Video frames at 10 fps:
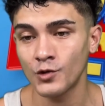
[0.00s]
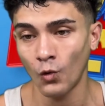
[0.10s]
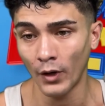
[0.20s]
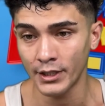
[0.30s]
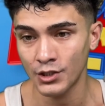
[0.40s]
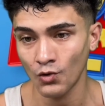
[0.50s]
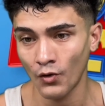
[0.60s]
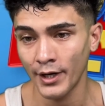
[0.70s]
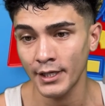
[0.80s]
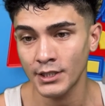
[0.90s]
Toy
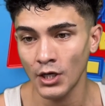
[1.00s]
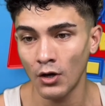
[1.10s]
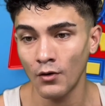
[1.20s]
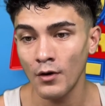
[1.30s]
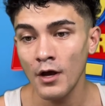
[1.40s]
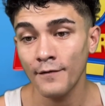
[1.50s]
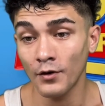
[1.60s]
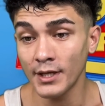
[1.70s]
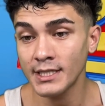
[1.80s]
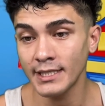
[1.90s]
Story, so
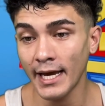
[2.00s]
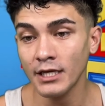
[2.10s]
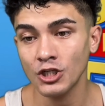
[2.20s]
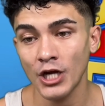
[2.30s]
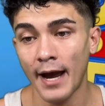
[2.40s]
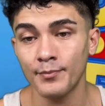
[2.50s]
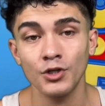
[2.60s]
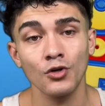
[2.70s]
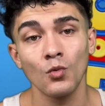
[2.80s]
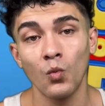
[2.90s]
for this next
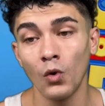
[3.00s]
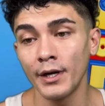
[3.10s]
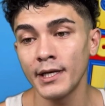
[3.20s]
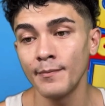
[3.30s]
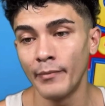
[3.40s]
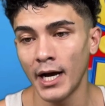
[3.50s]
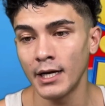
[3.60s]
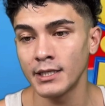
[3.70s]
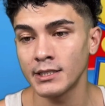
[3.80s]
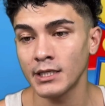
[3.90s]
chapter, Woody,
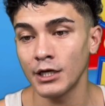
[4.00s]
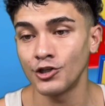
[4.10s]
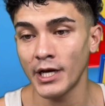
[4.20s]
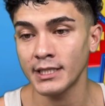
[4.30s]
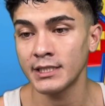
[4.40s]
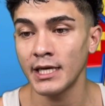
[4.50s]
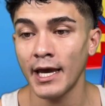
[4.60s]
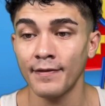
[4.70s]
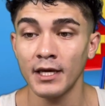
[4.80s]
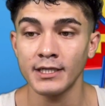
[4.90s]
Buzz, Jessie,
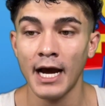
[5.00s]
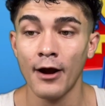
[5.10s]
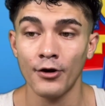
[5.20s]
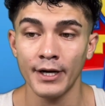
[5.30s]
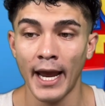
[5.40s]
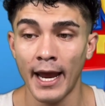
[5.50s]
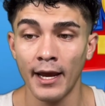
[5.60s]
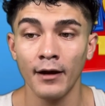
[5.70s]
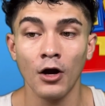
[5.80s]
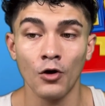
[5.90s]
and the entire
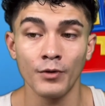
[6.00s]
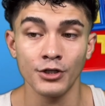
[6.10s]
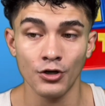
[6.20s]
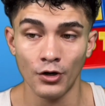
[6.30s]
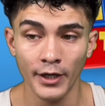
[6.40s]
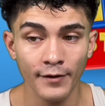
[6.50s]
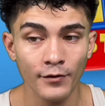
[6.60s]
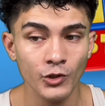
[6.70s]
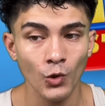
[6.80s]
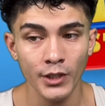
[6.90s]
gang are returning
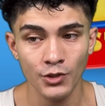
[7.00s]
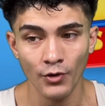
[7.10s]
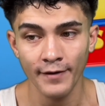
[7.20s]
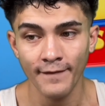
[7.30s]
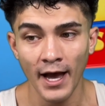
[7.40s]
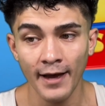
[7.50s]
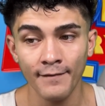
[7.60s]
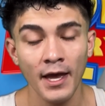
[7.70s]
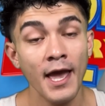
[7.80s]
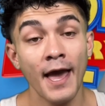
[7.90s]
for Toy Story
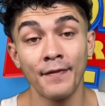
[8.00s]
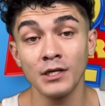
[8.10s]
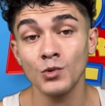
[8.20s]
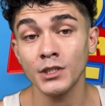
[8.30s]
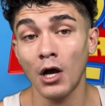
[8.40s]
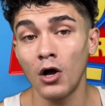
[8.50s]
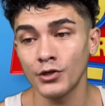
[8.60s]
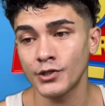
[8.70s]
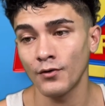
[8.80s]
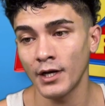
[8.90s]
5. And this one's
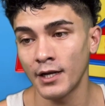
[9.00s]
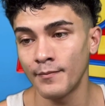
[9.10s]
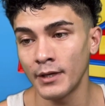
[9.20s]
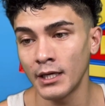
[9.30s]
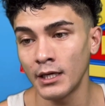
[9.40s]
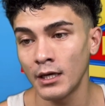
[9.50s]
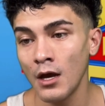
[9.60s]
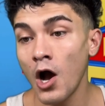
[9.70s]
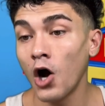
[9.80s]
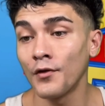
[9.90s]
also going to be,
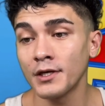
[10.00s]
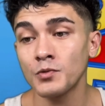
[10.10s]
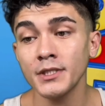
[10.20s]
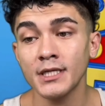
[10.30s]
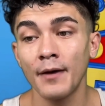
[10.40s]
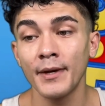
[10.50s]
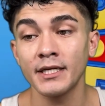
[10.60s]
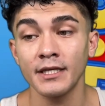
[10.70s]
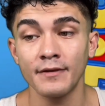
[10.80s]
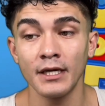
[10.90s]
this one's coming
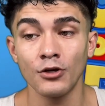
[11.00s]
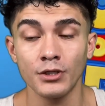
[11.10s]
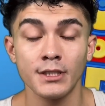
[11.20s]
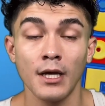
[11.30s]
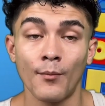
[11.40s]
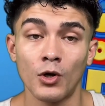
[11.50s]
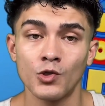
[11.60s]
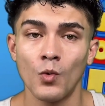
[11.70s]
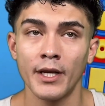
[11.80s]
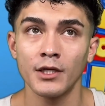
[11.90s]
to theaters summer
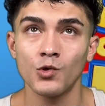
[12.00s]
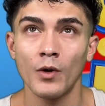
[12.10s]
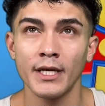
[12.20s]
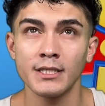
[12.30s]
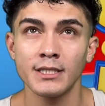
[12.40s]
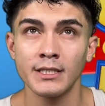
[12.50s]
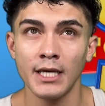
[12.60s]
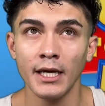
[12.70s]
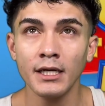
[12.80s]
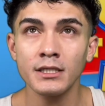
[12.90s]

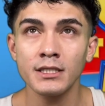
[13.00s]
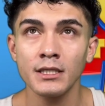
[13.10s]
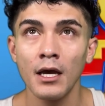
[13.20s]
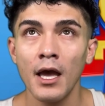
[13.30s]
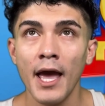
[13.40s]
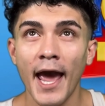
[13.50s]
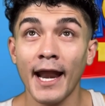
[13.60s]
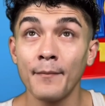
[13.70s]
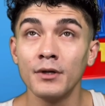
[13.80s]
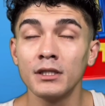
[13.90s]
2026.
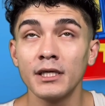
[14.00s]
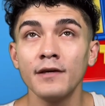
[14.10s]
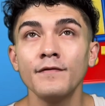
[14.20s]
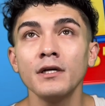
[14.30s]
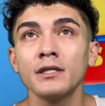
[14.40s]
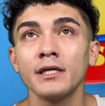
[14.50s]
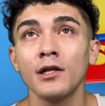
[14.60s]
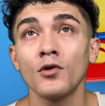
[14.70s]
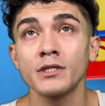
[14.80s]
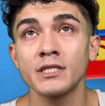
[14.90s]
And I believe the
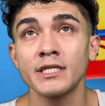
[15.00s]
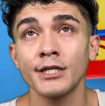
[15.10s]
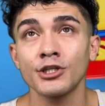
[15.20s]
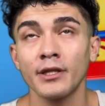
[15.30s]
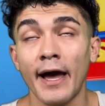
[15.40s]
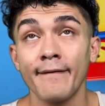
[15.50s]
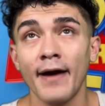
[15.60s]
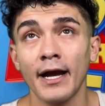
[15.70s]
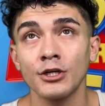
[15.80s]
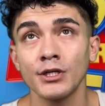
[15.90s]
Lilo and Stitch live
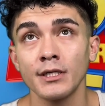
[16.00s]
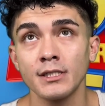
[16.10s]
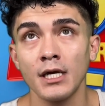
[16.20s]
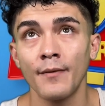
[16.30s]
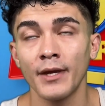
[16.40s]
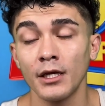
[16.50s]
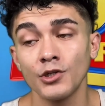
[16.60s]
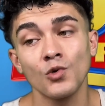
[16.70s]
action is coming in